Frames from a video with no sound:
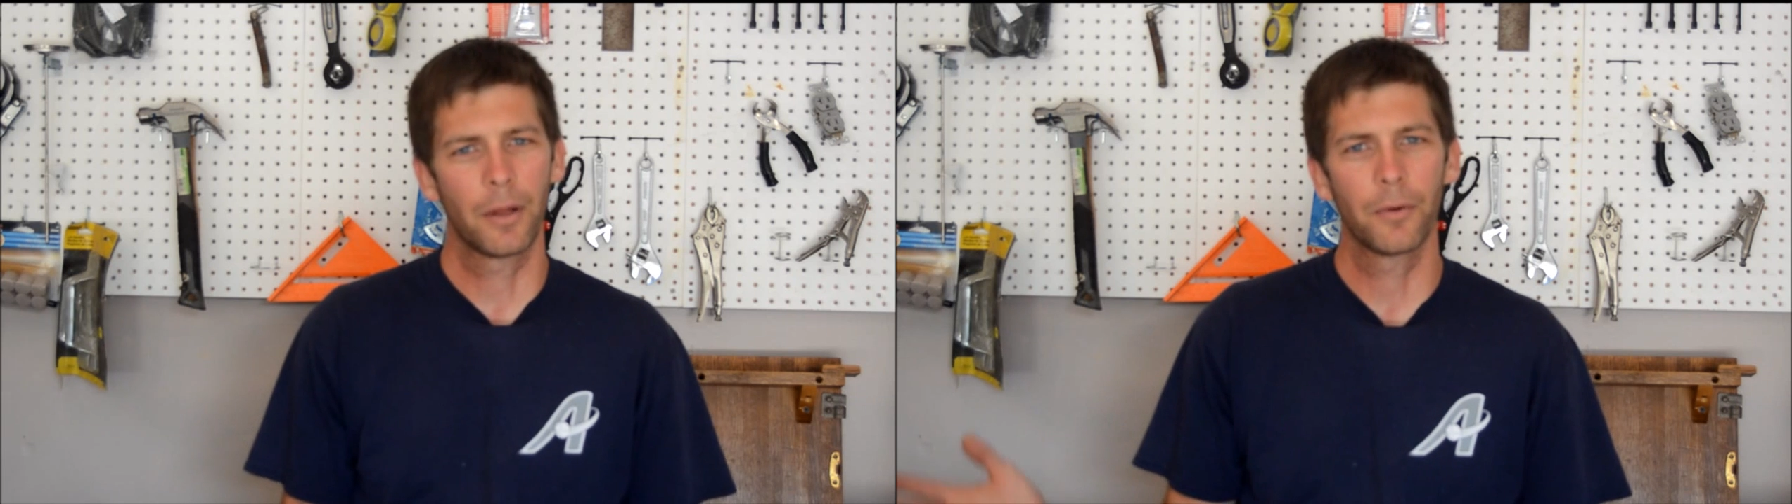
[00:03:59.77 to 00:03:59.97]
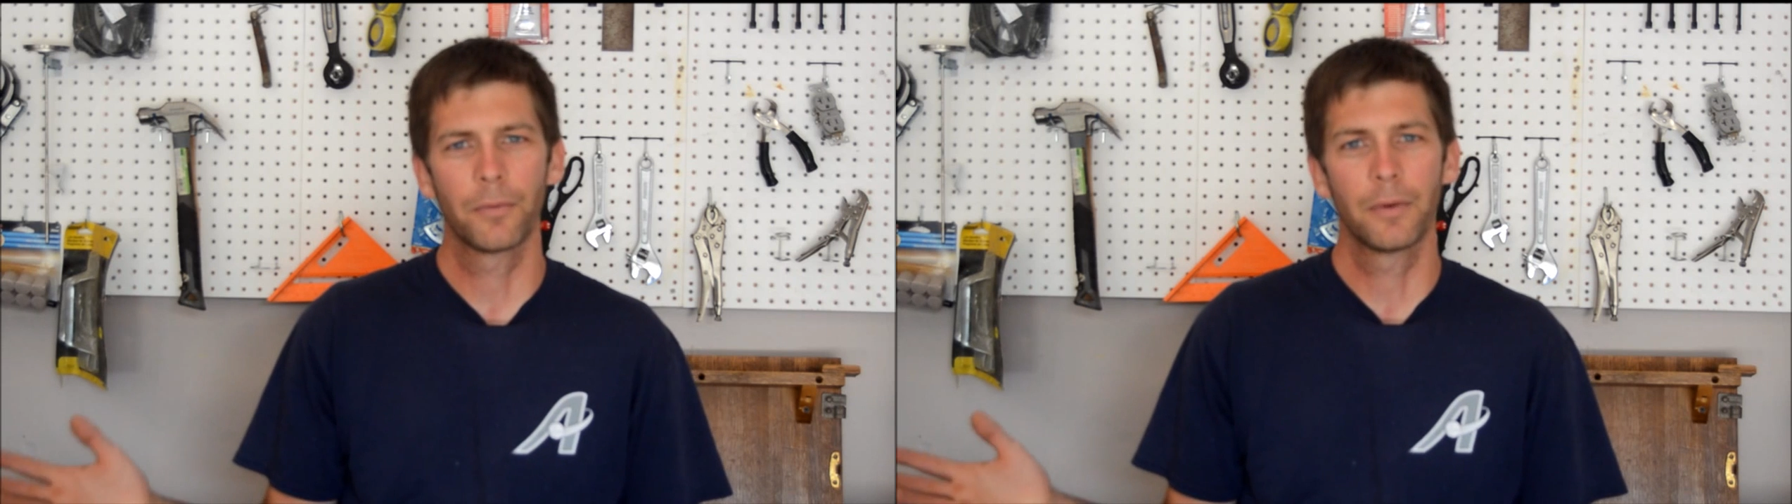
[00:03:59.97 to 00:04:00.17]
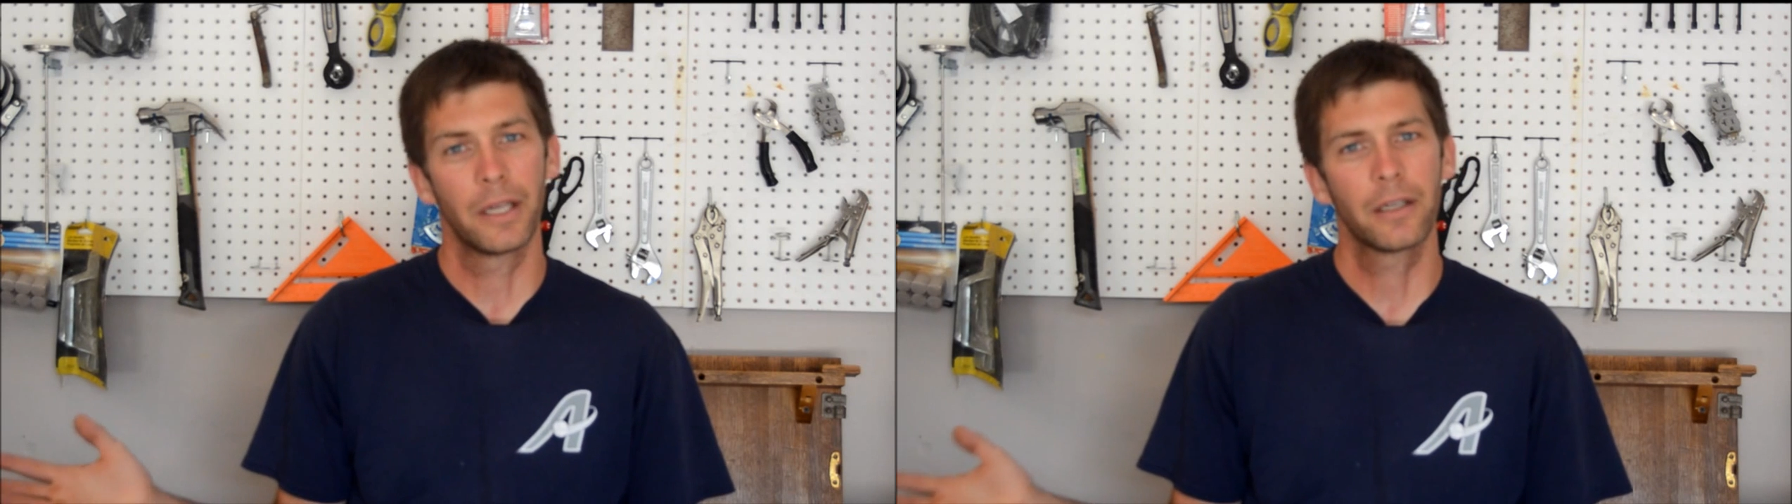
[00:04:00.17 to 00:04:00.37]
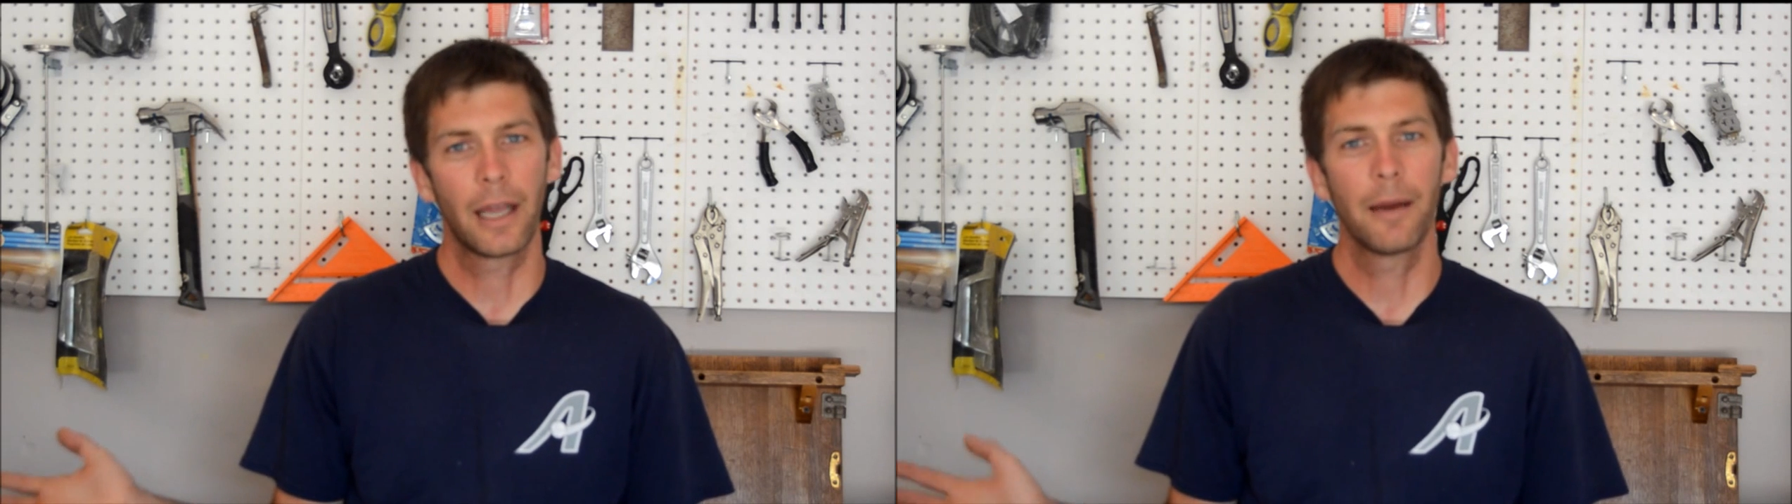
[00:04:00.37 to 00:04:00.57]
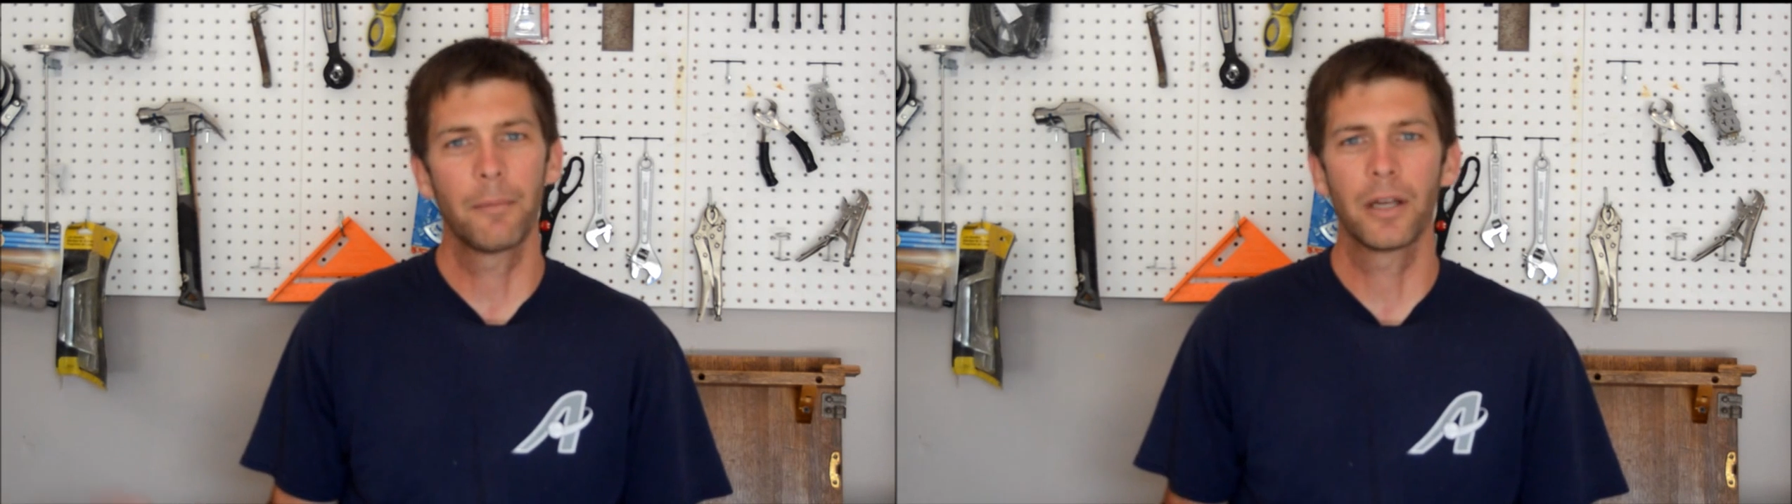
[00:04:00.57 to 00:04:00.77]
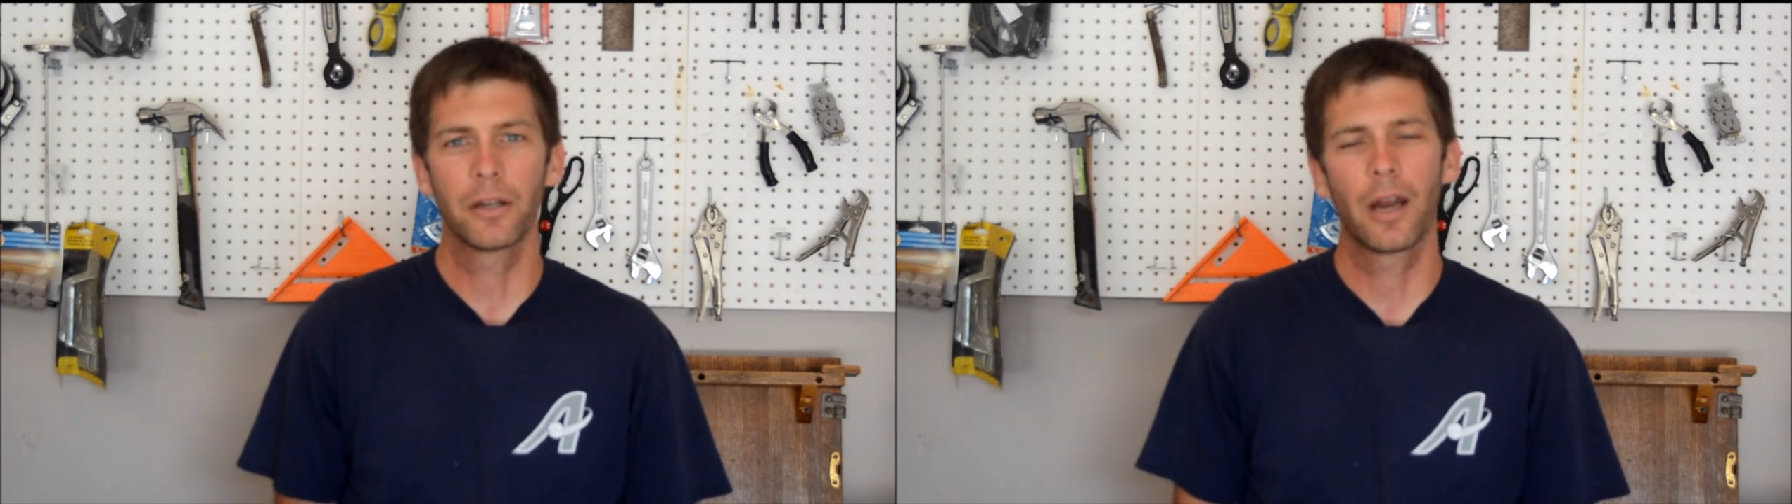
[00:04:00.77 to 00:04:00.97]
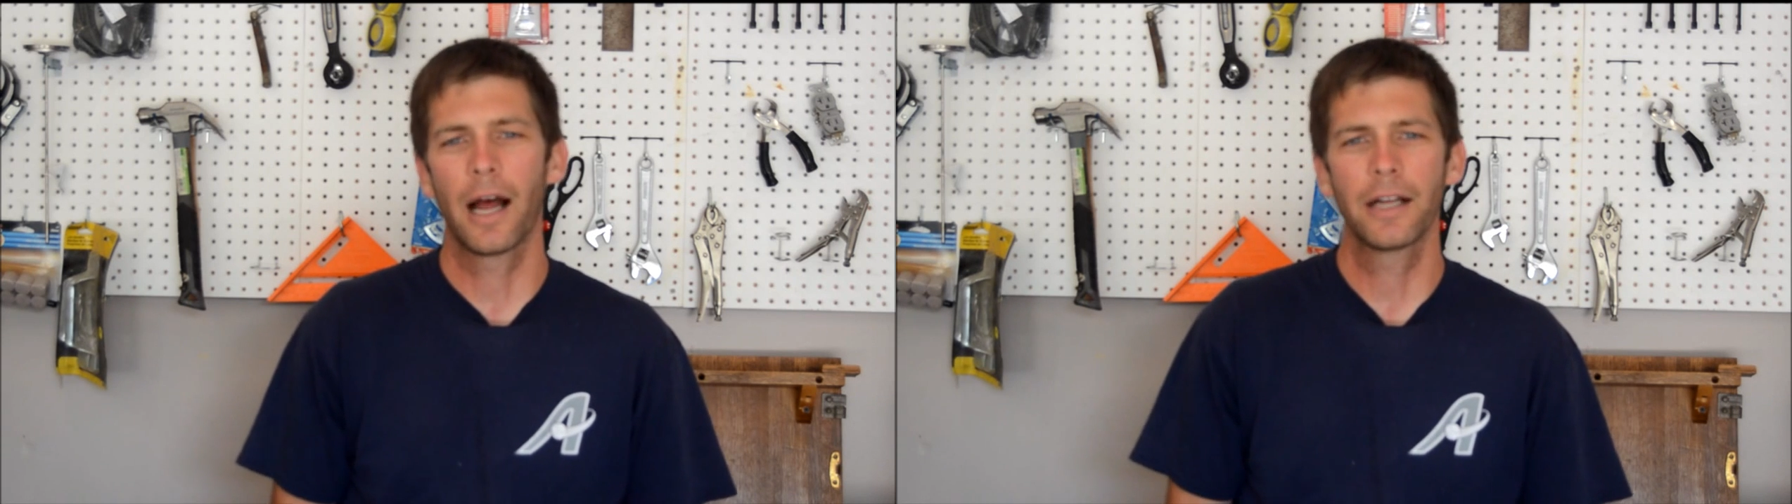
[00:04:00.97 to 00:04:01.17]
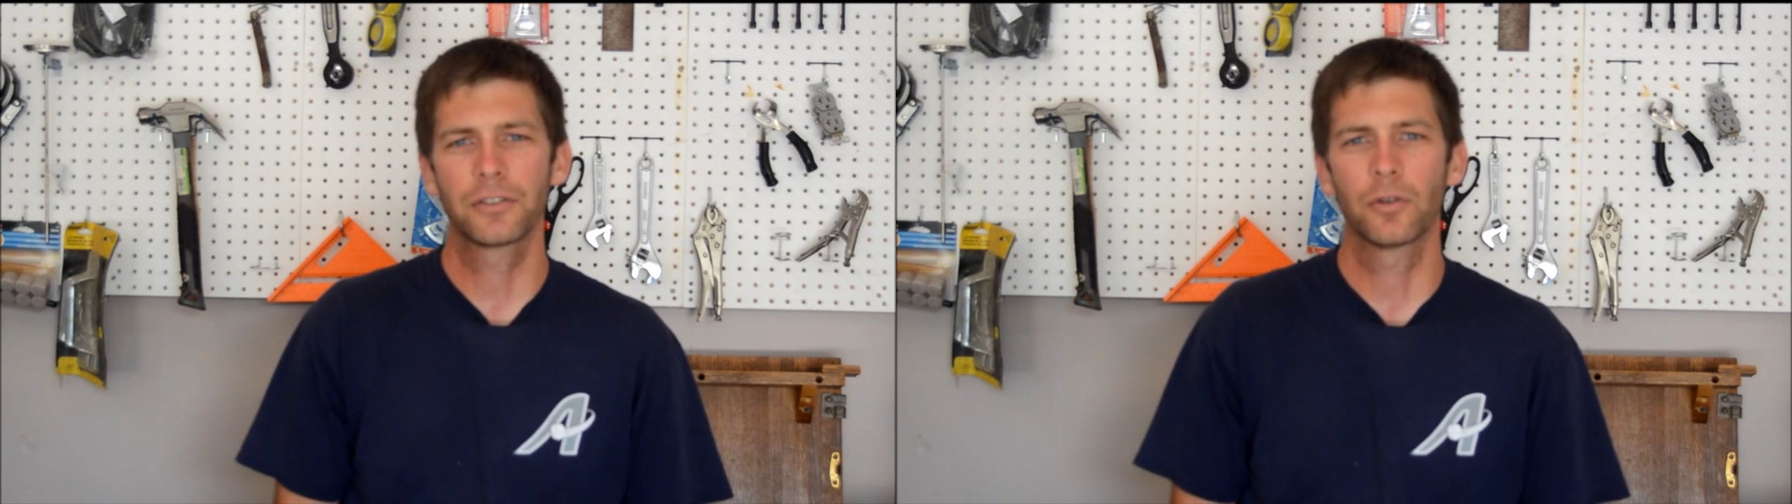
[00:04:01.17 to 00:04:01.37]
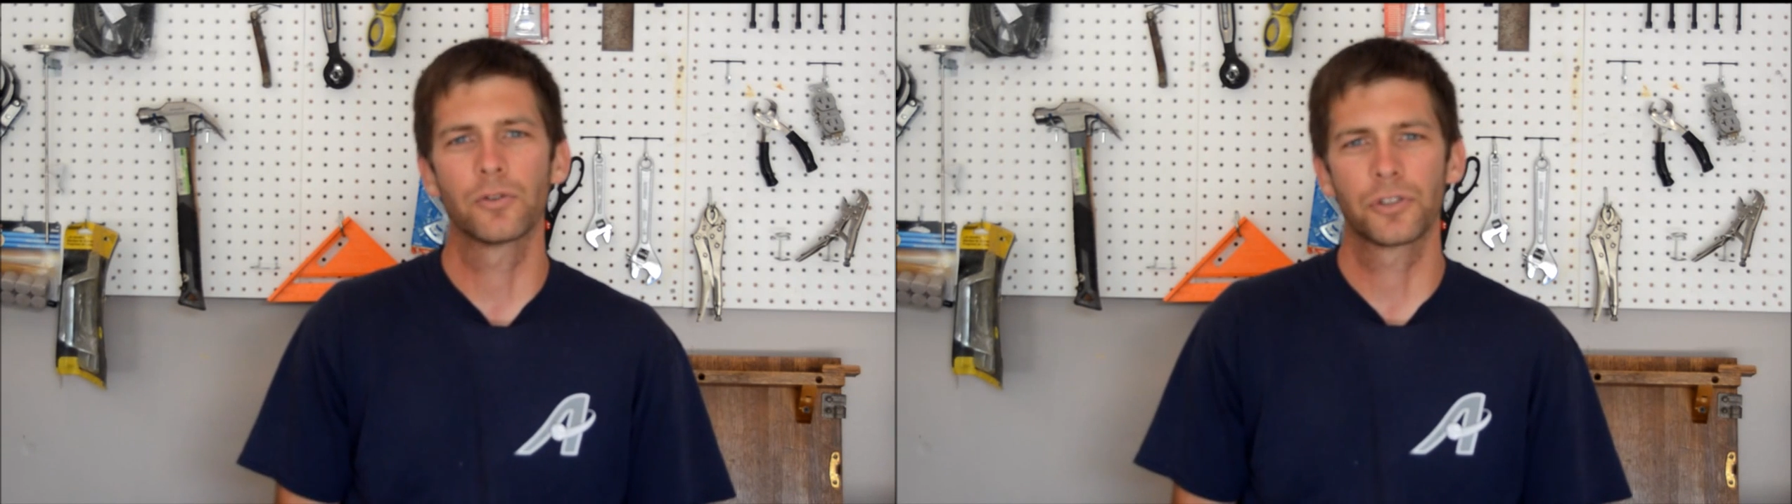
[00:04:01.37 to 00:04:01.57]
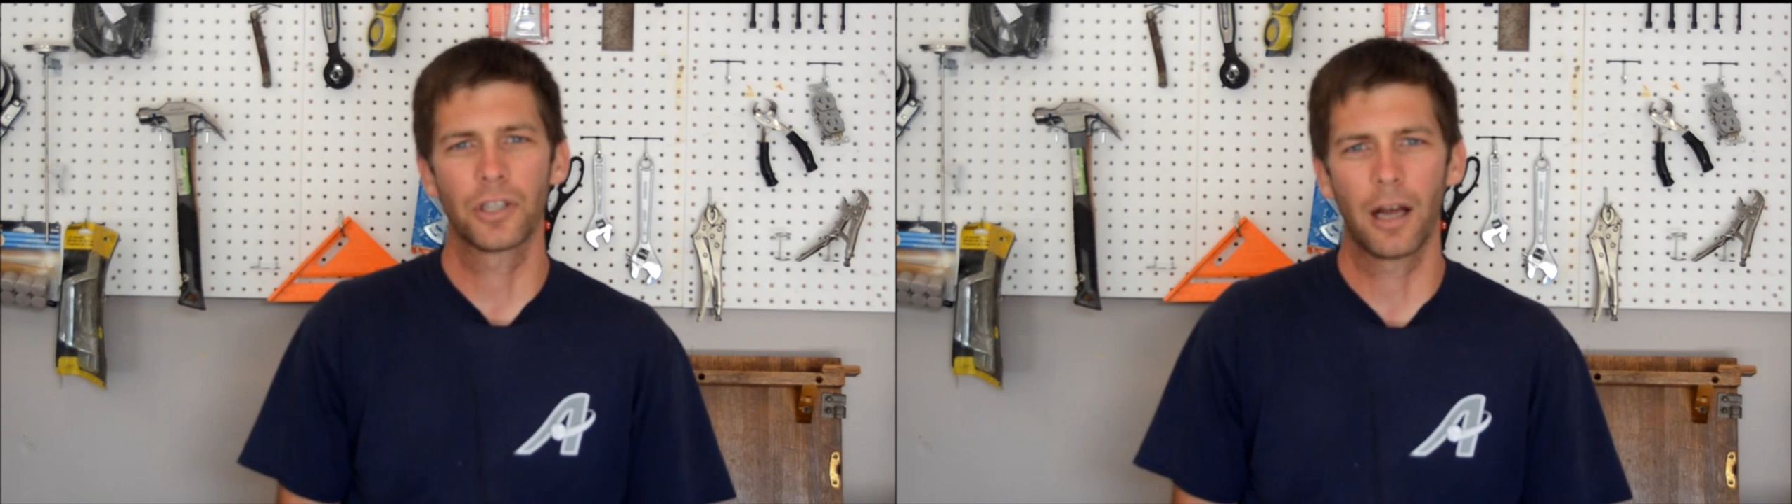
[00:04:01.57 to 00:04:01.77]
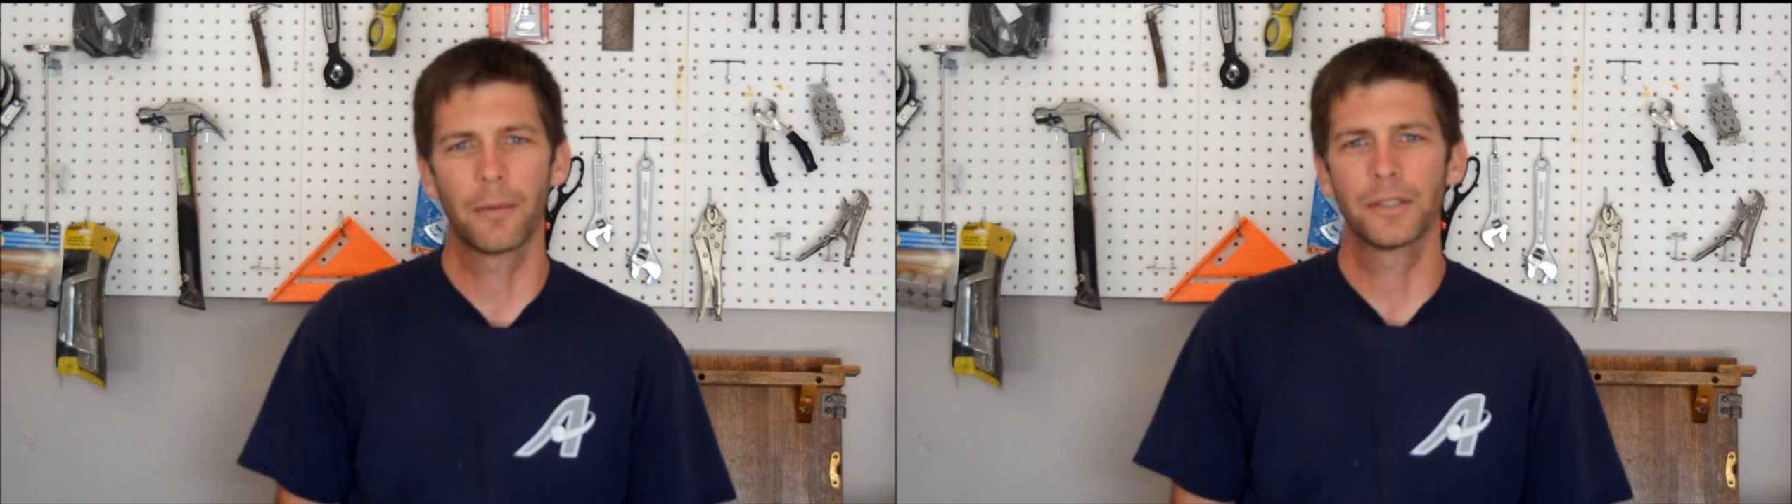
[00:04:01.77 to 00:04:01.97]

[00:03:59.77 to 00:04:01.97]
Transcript: though it can be a good high schooler's job.